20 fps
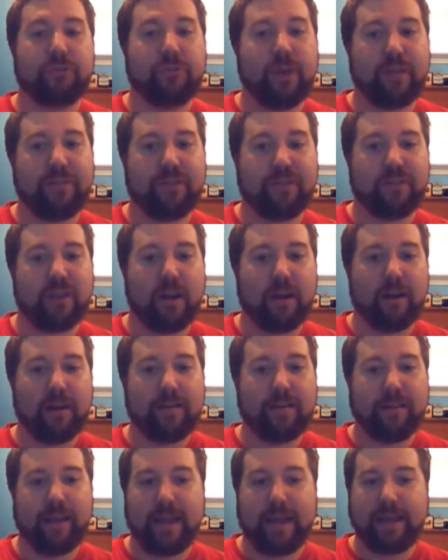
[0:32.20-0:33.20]
Travis
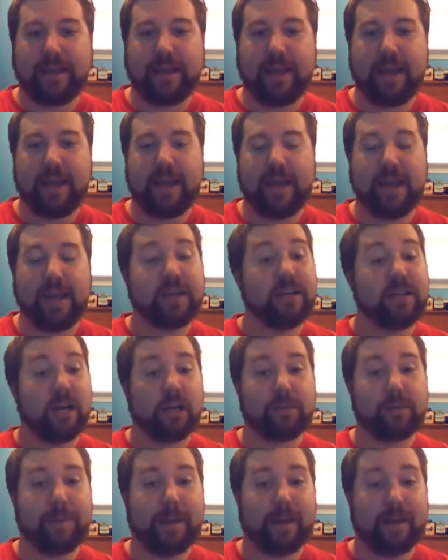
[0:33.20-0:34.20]
Collins, aka
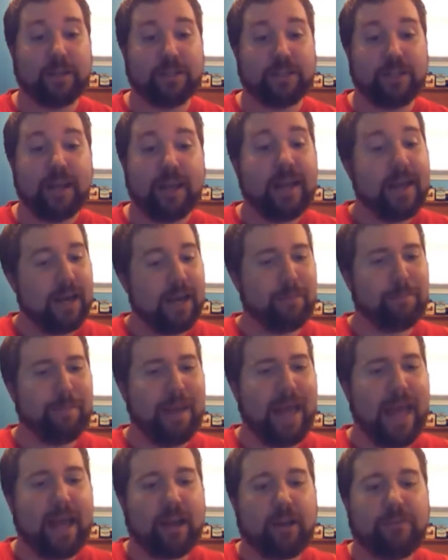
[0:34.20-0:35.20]
Duck Punch, and I'm
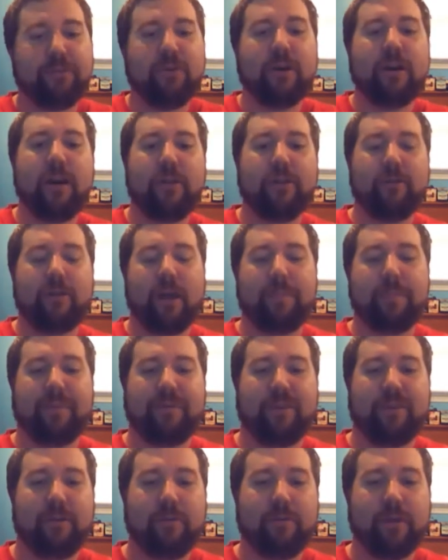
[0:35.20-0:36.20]
back for another
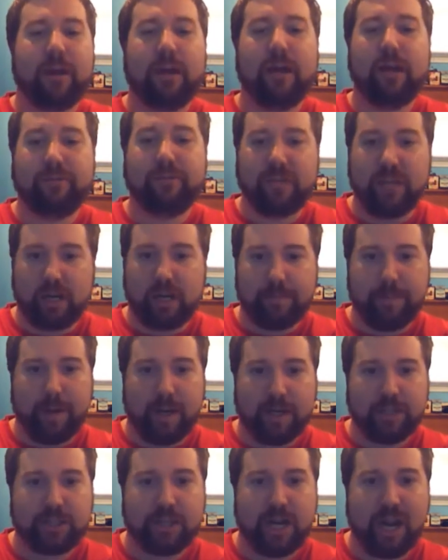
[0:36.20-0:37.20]
episode of Duck
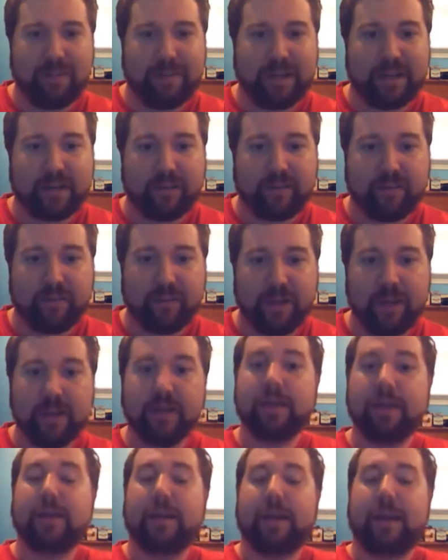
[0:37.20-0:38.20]
Punch Comics.
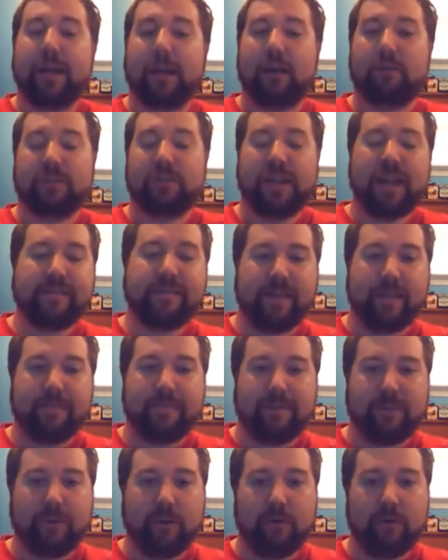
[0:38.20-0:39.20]
Now, today's
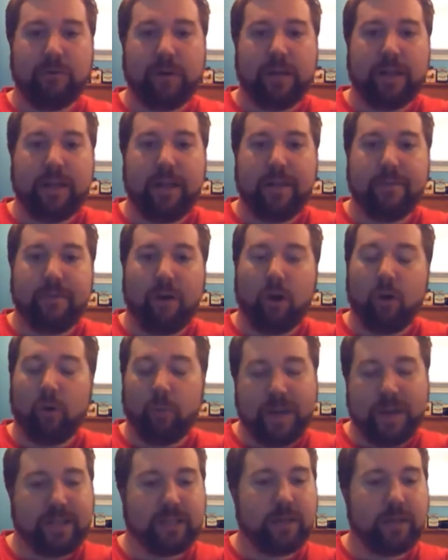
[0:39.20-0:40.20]
episode is our
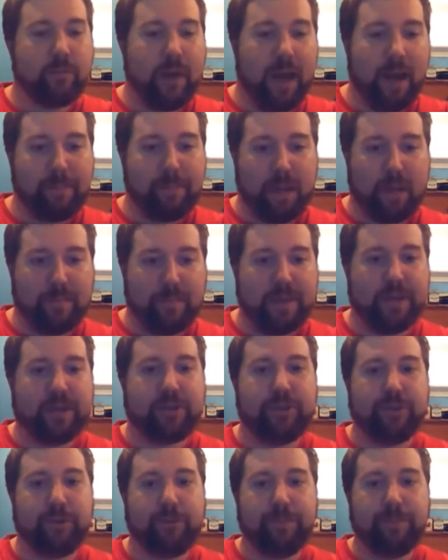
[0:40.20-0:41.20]
weekly wrap-up
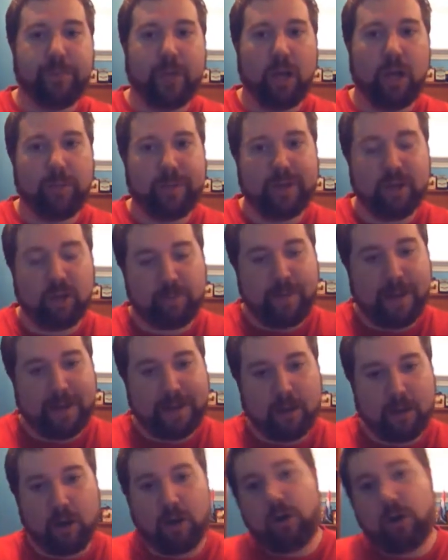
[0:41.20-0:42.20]
issue. Now, we look
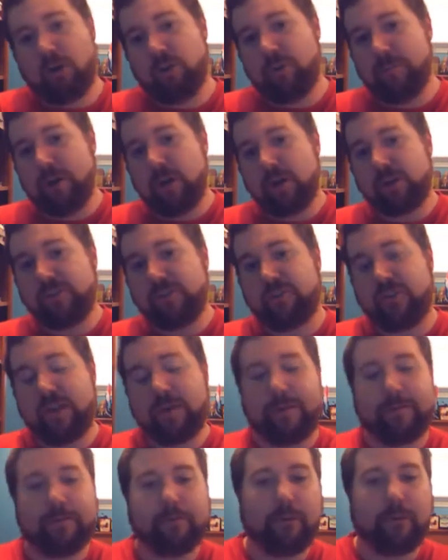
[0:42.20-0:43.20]
back at all the books
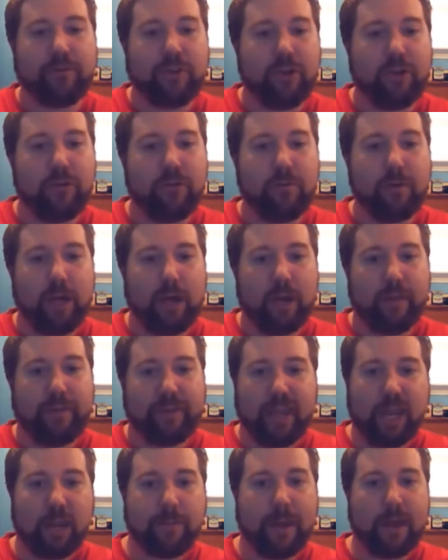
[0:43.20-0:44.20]
that we reviewed
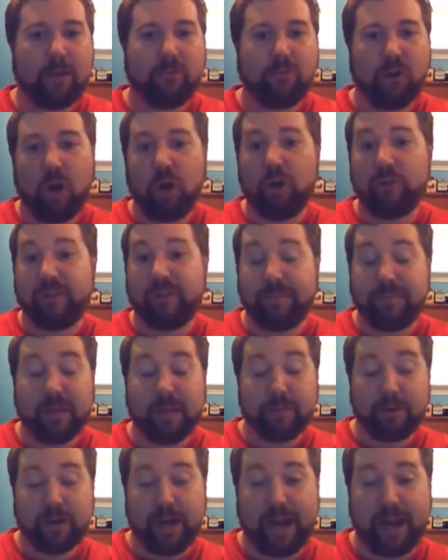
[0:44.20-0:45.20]
that came out on
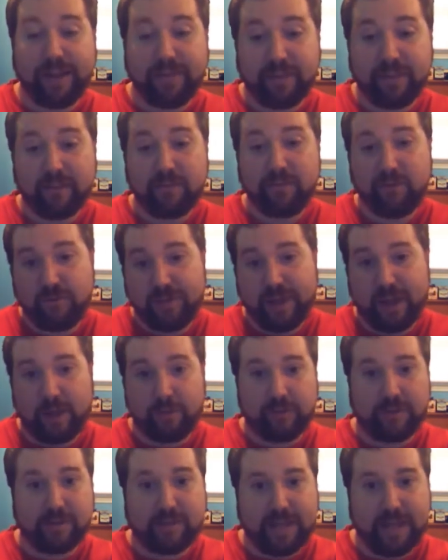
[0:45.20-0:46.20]
September 9th,
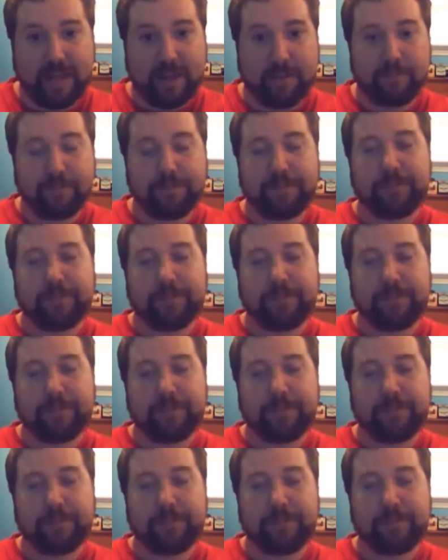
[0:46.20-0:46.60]
2010.